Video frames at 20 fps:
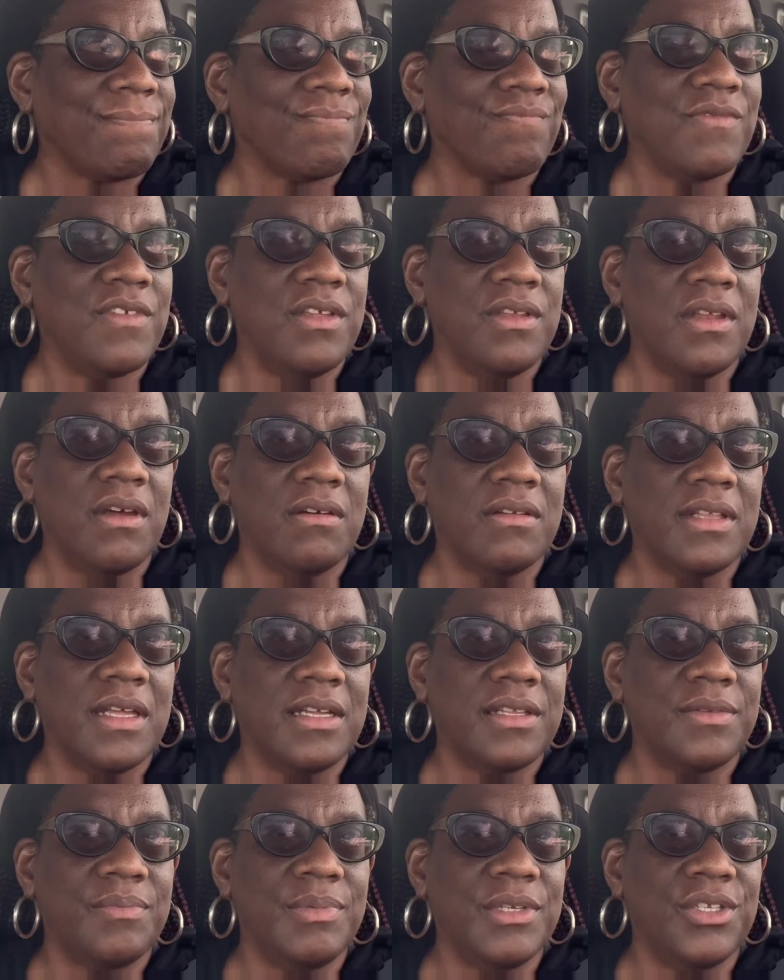you know,
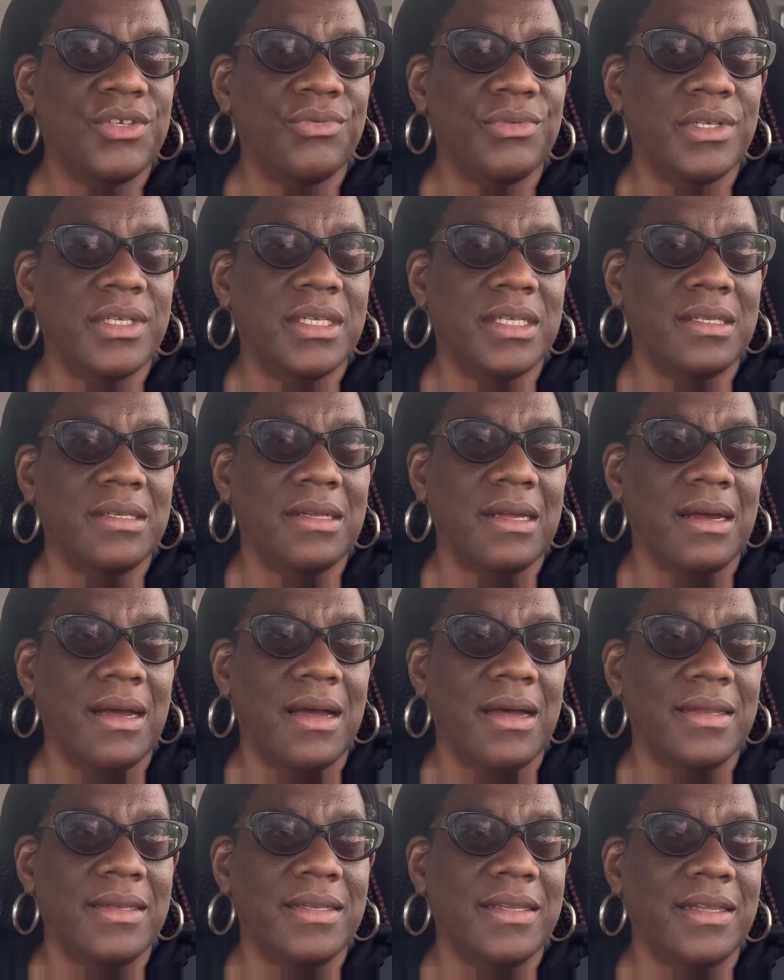that's between
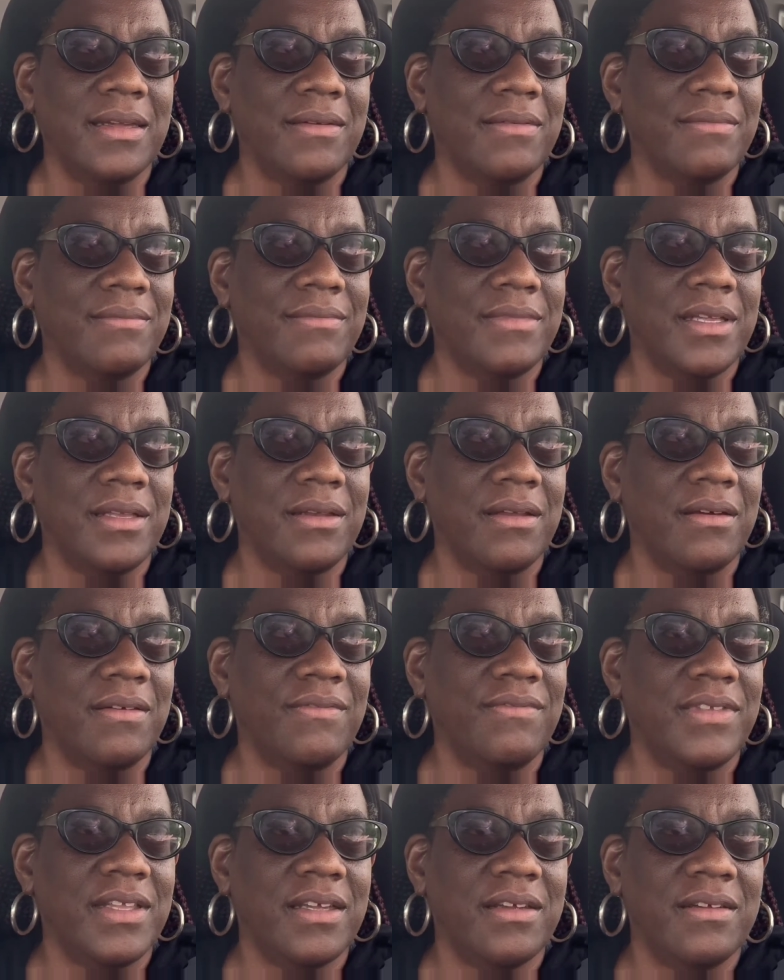God and them. You know,
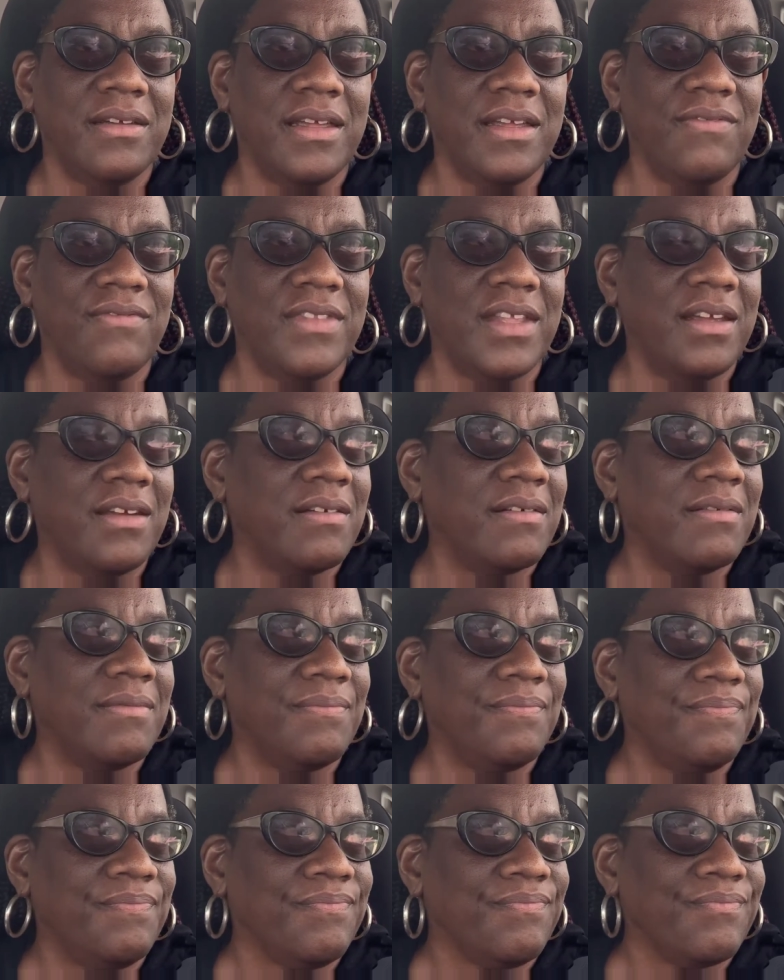if they're if they're
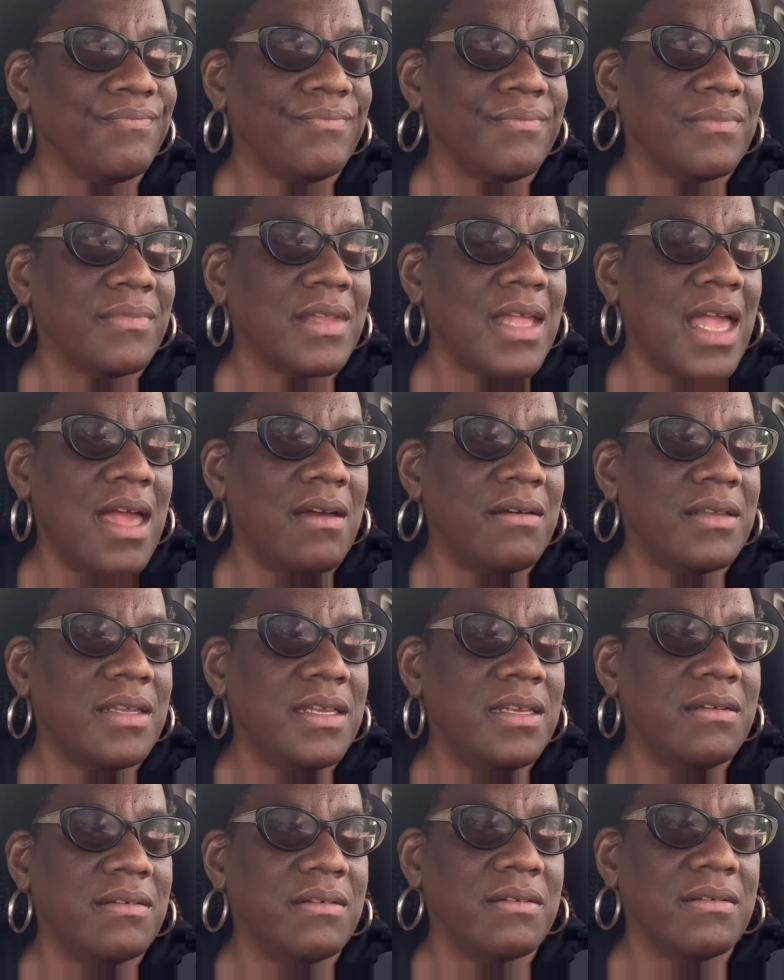out
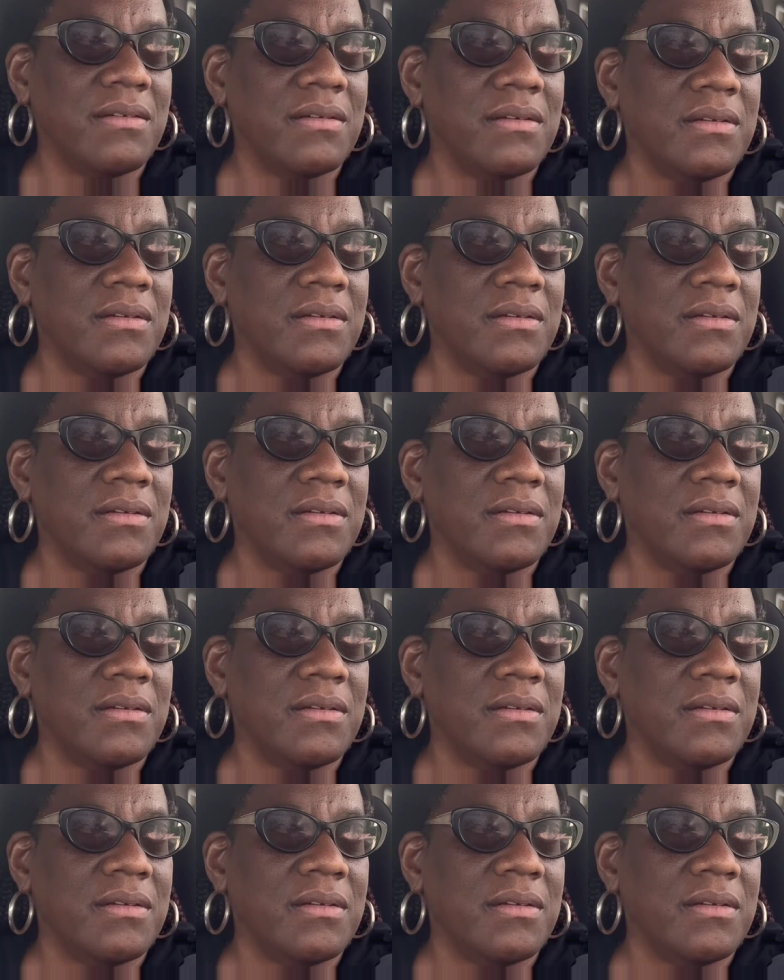here